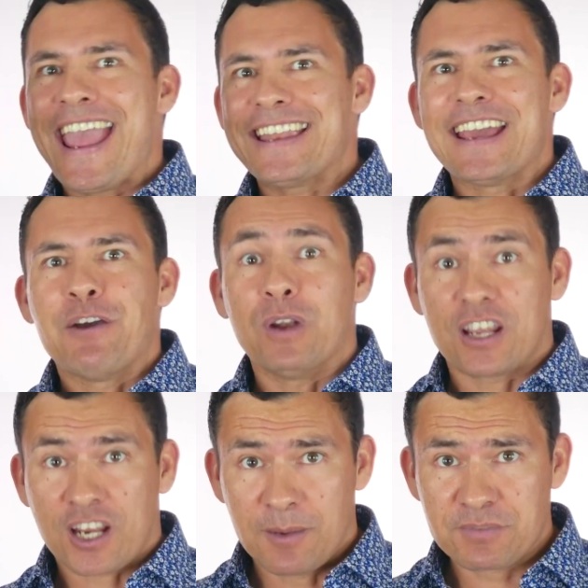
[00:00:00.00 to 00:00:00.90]
And when
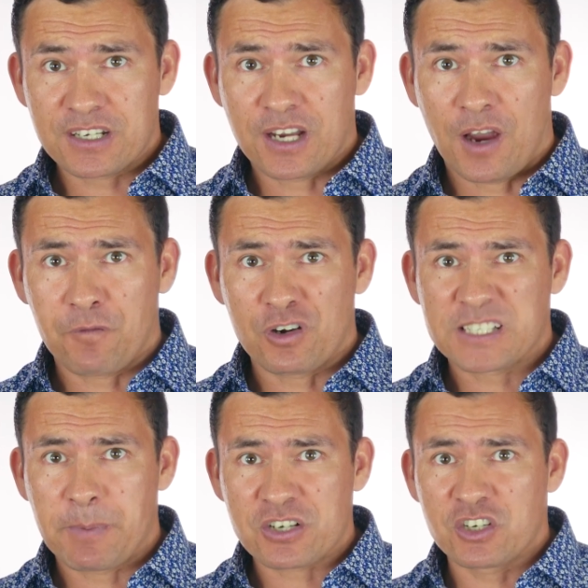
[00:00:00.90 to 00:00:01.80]
it comes to comfort,
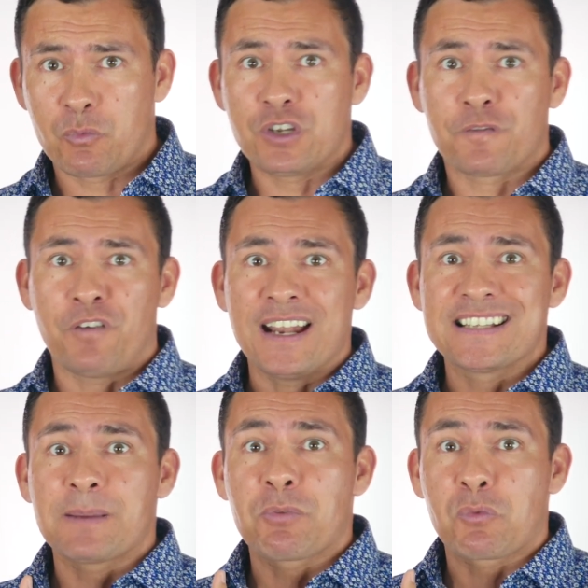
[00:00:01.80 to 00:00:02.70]
especially when you're finding
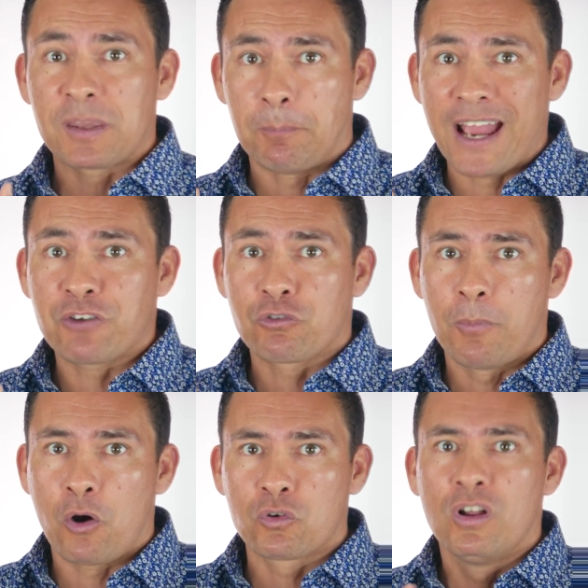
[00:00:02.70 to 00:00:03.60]
something with a
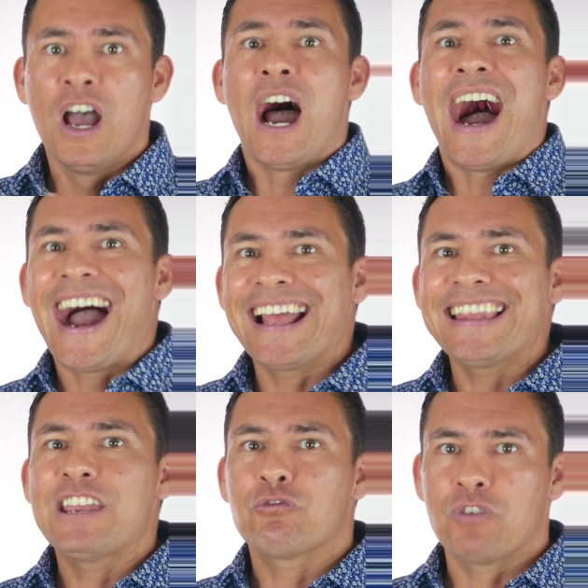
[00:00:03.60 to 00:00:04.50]
micromodal, highly